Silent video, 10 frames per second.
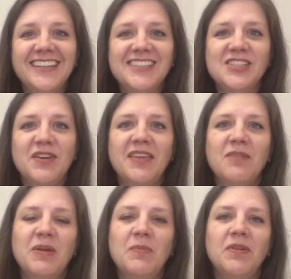And so I
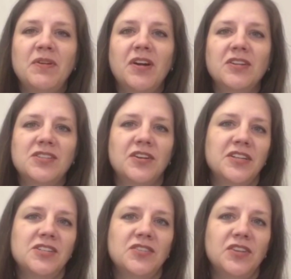think people are
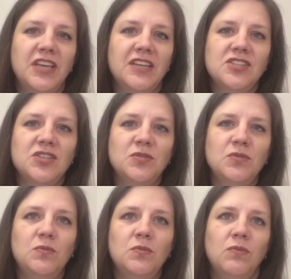starting to look
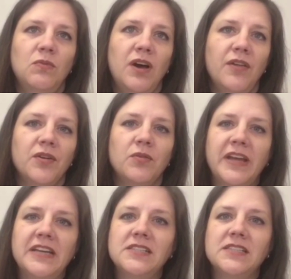into other
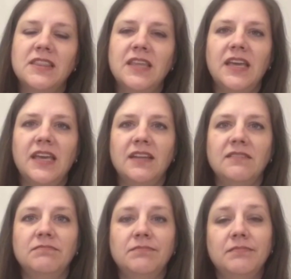ways that they
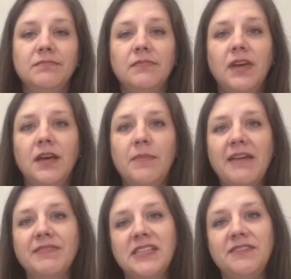can um,
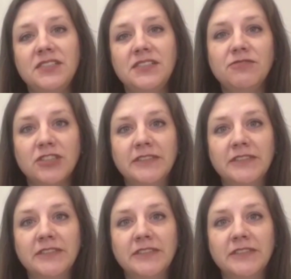have a safe delivery.